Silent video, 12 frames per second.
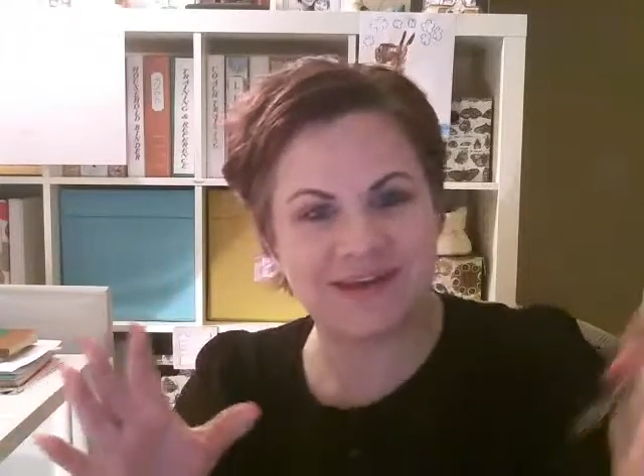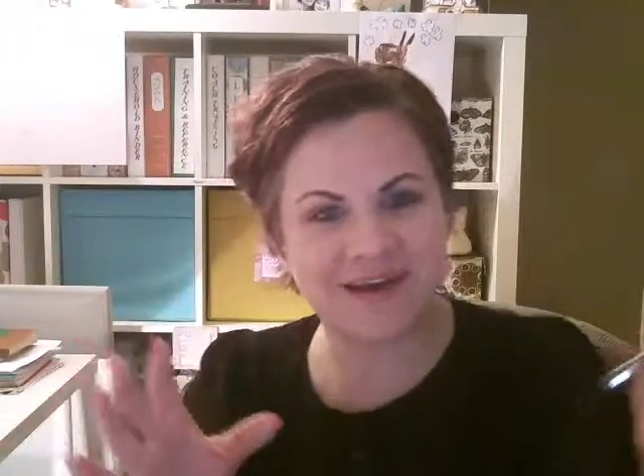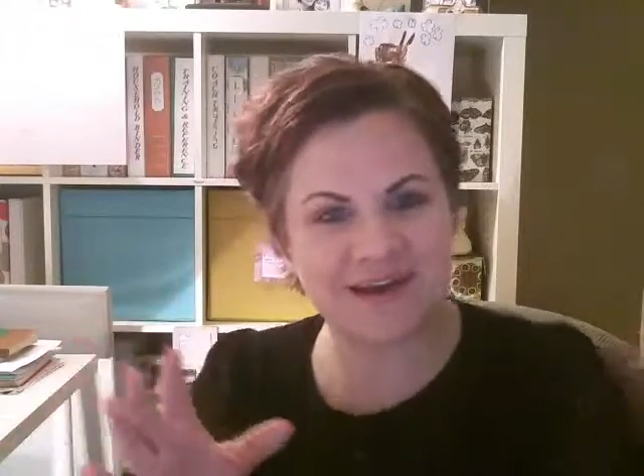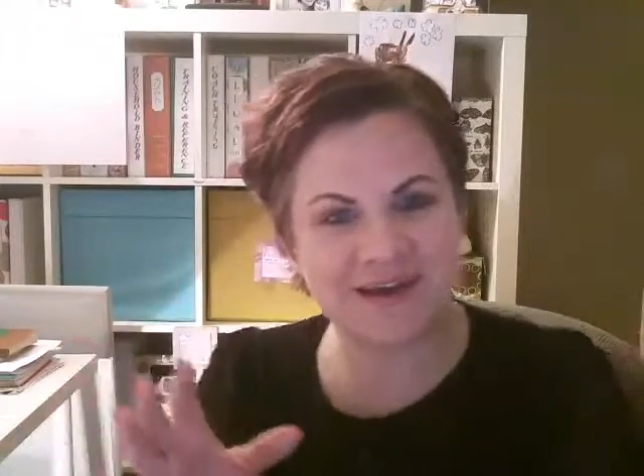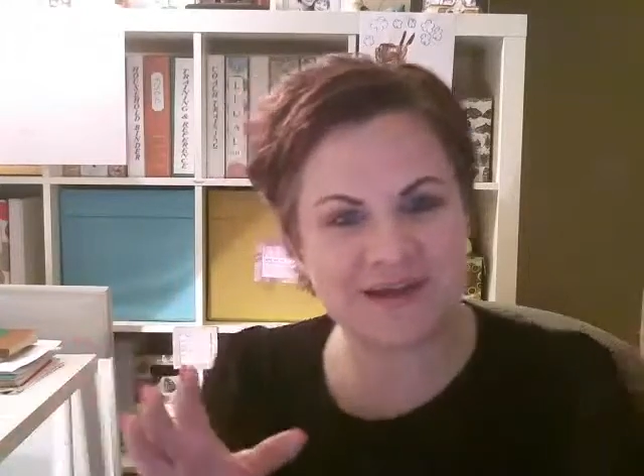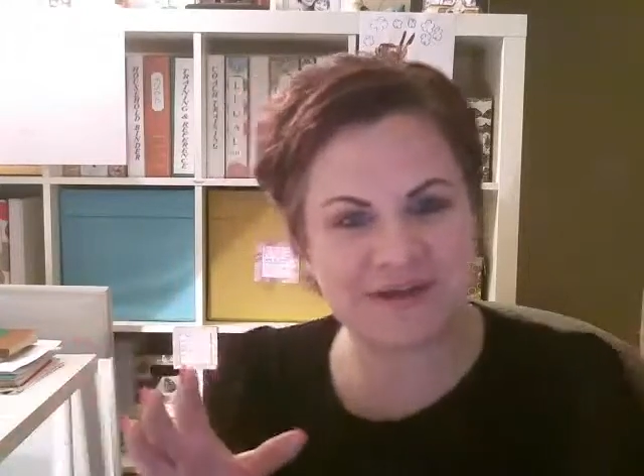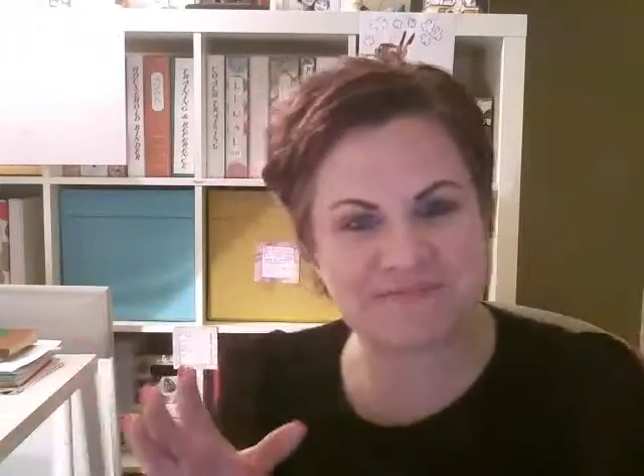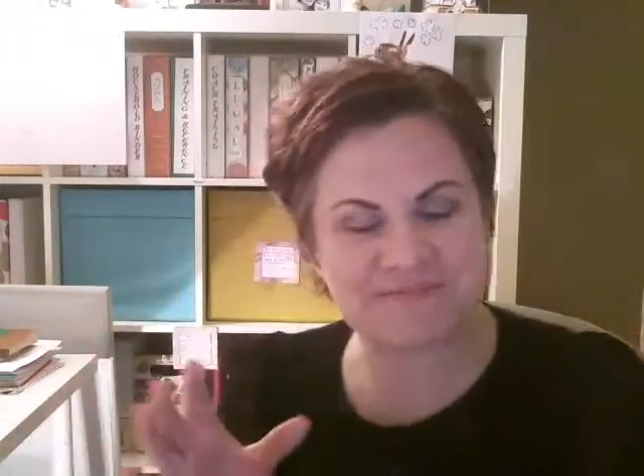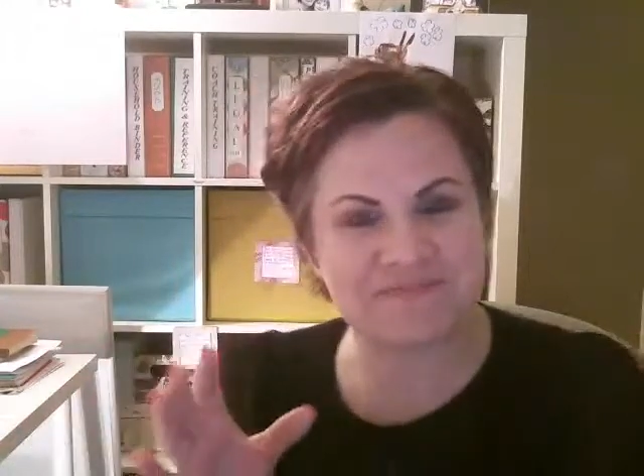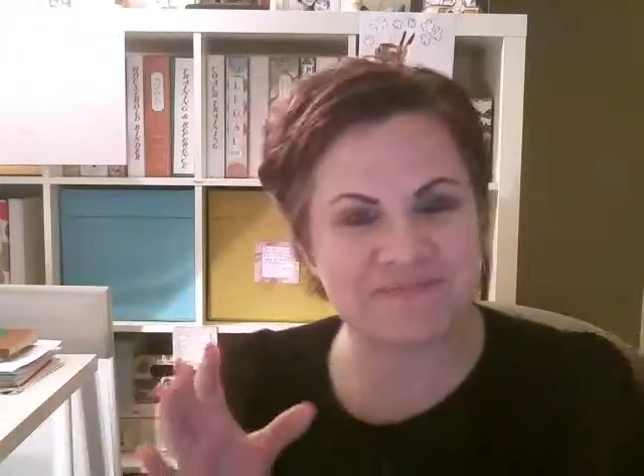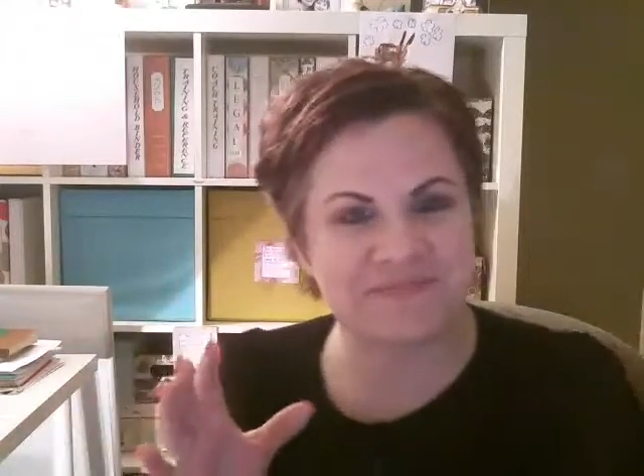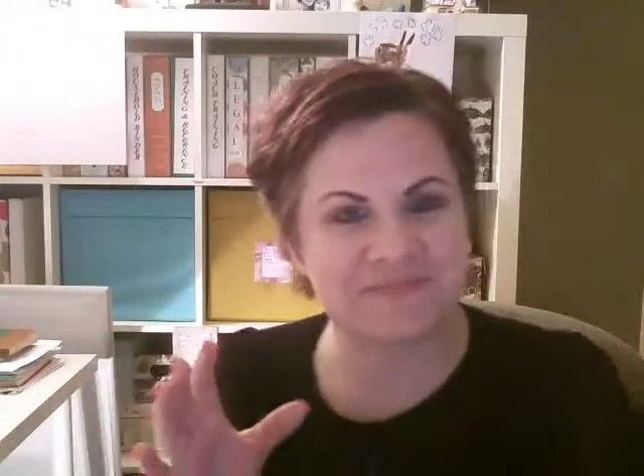
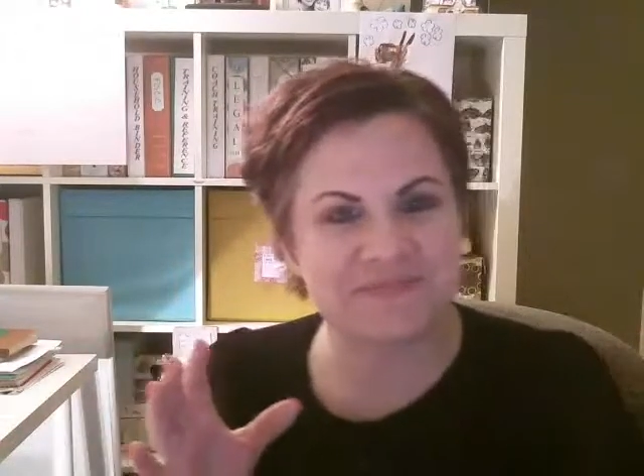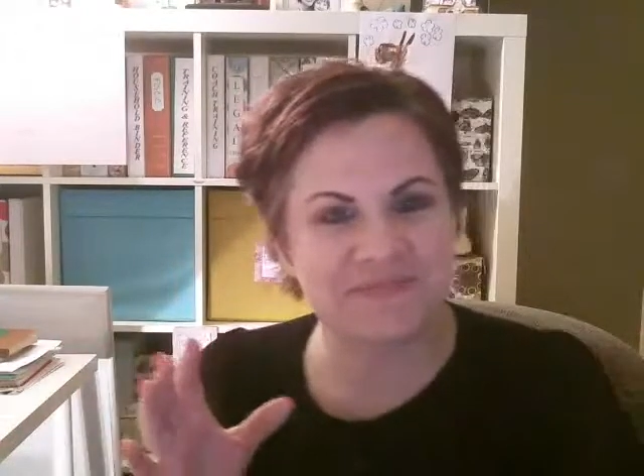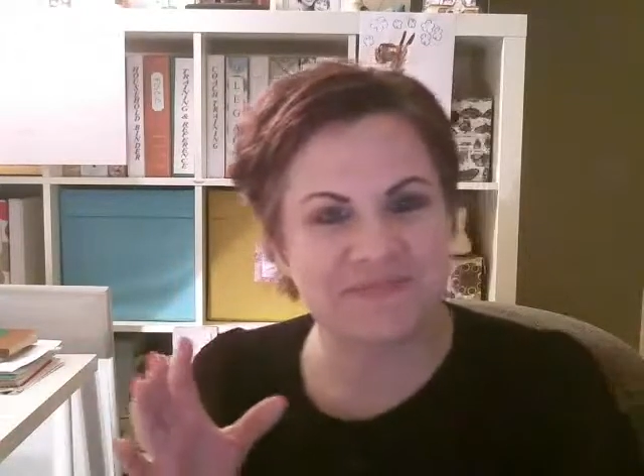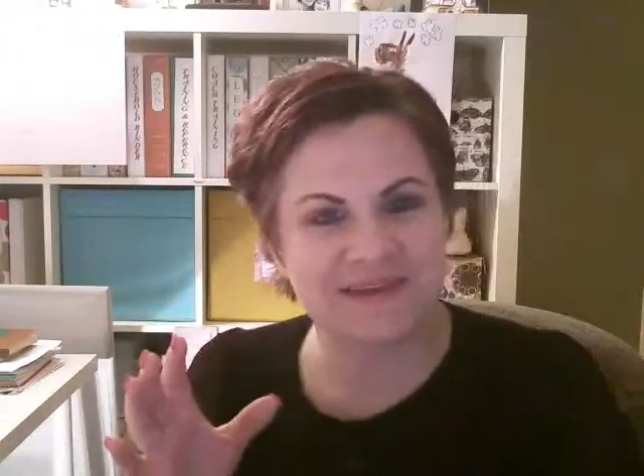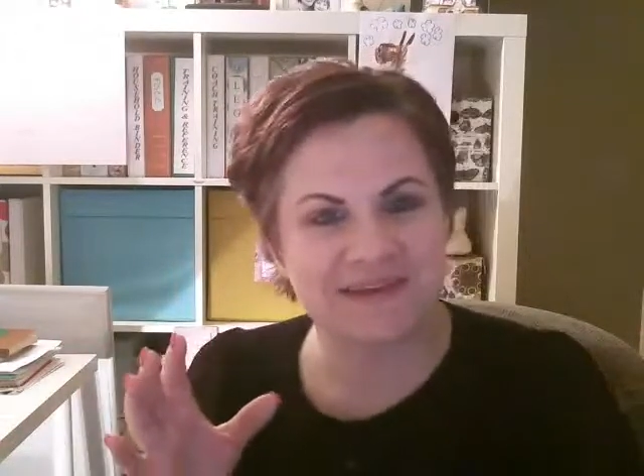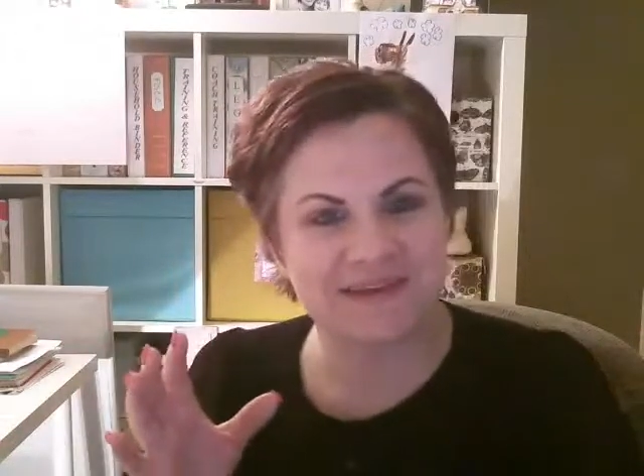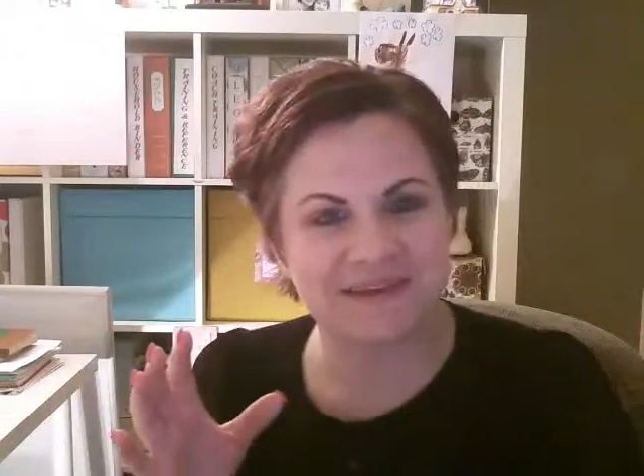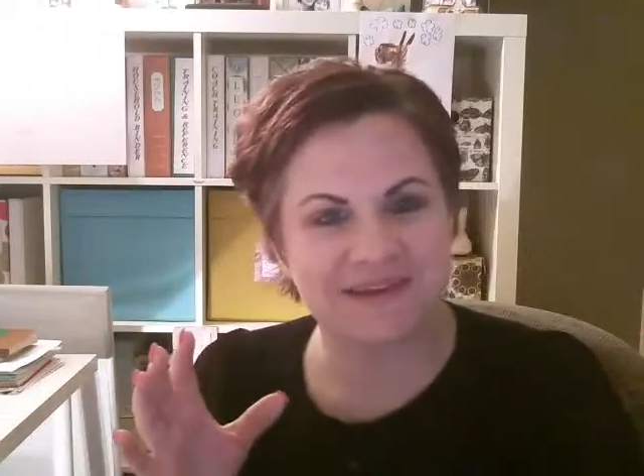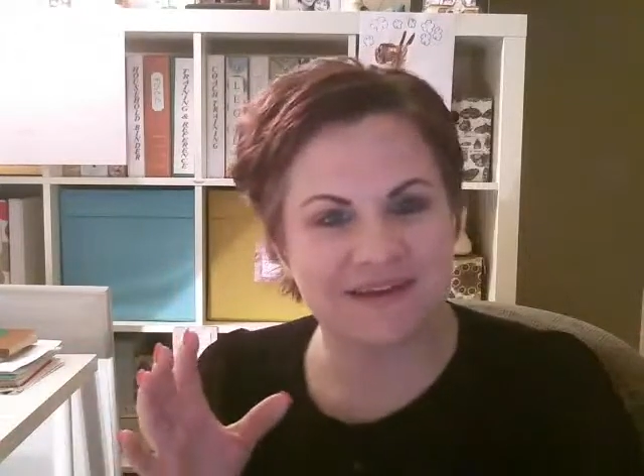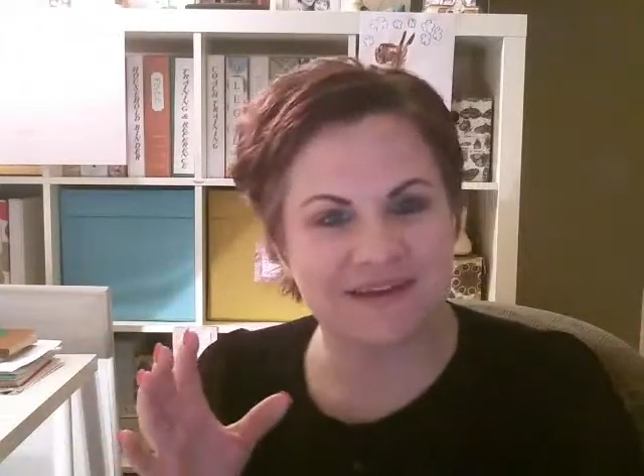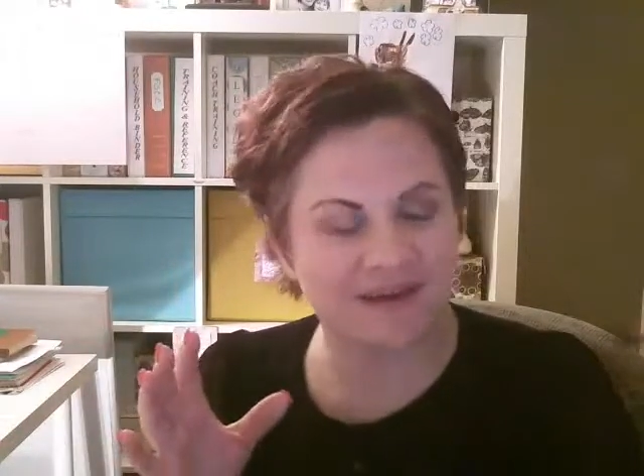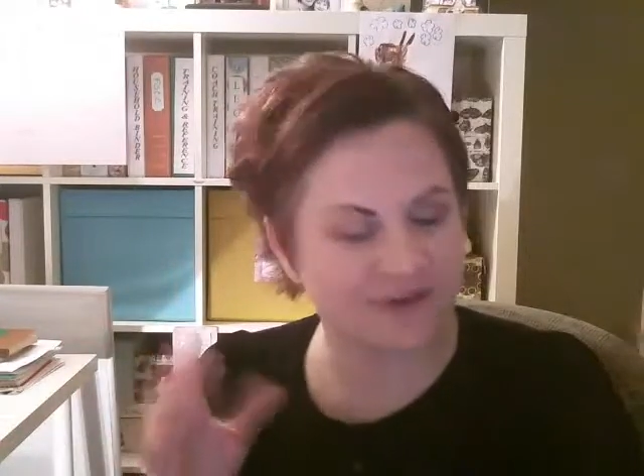
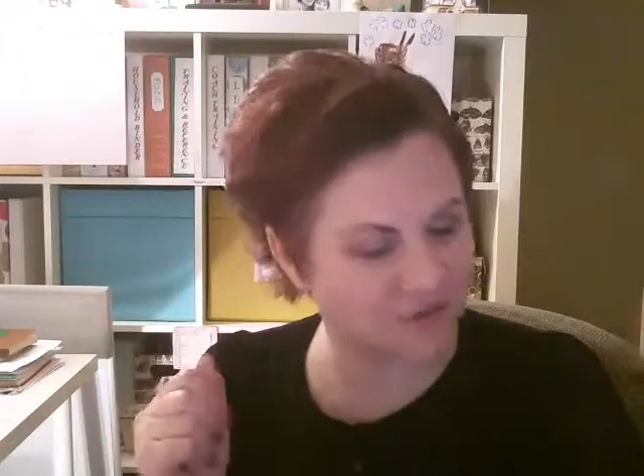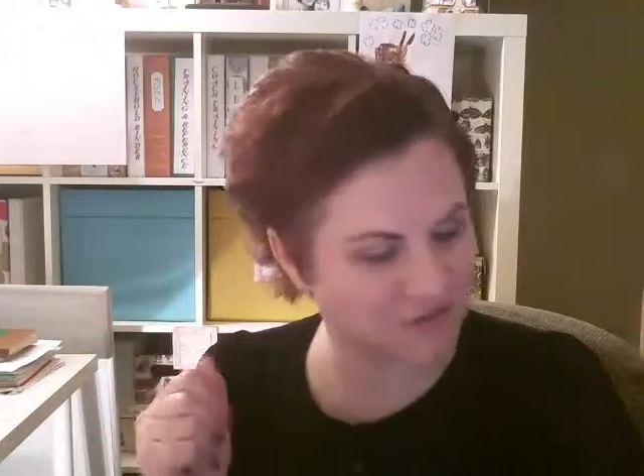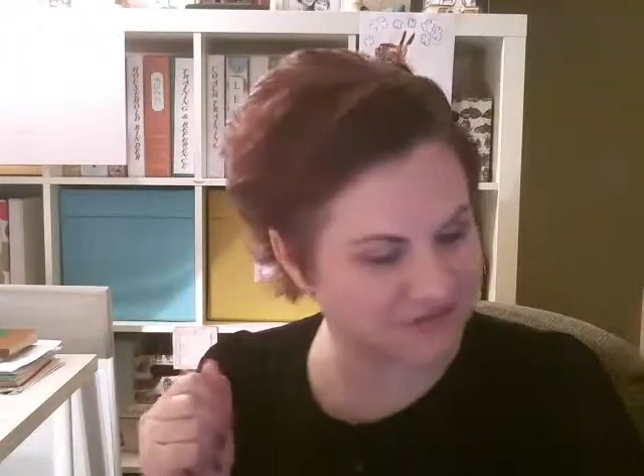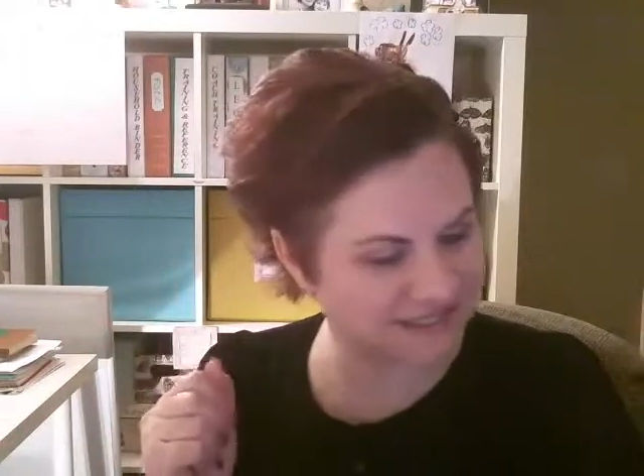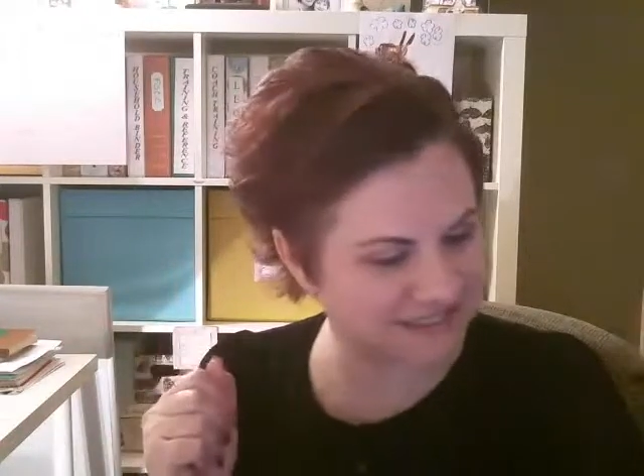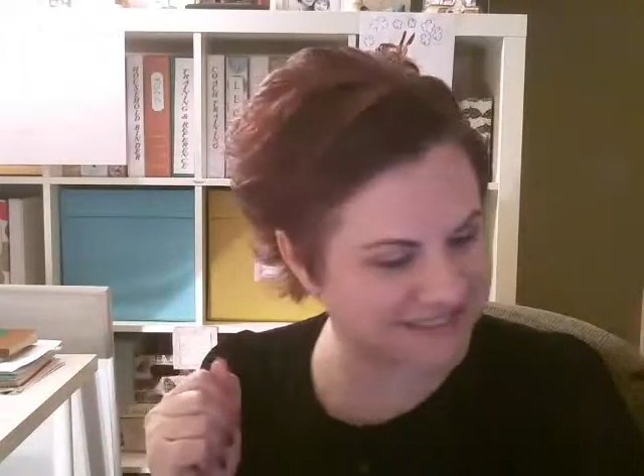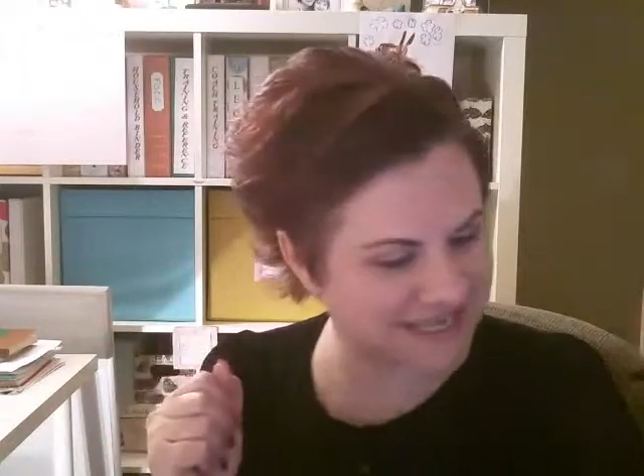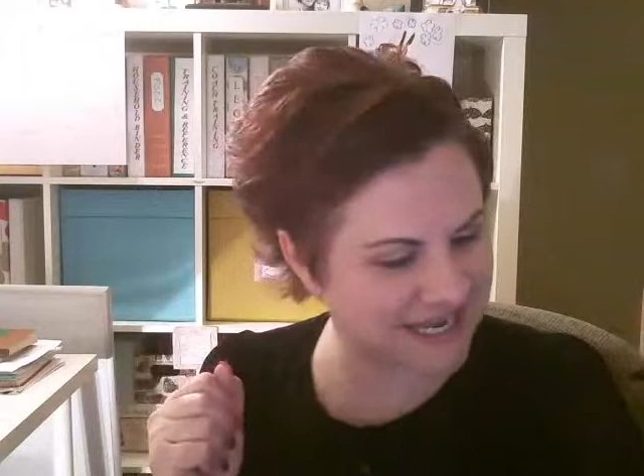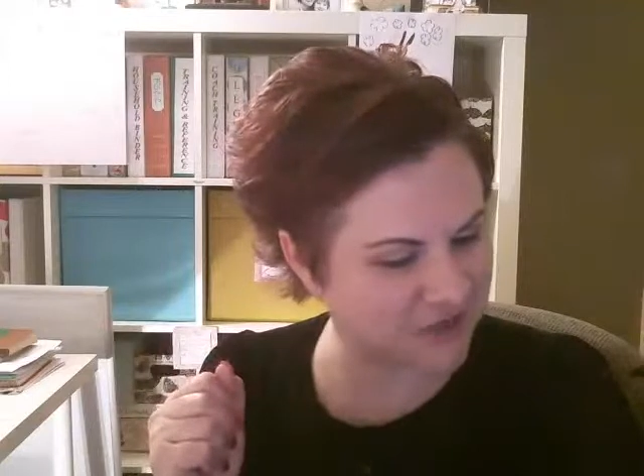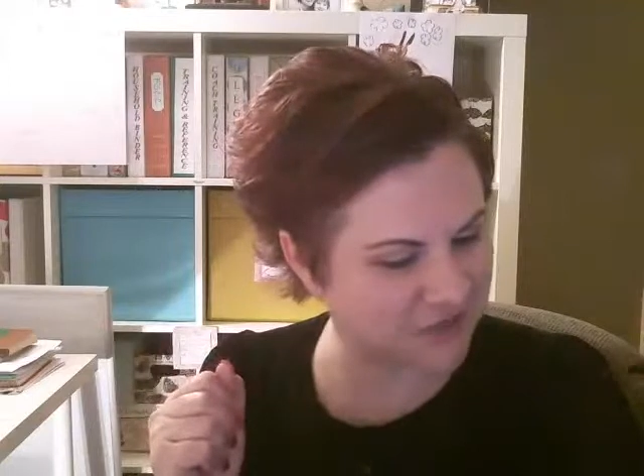what was I going to say?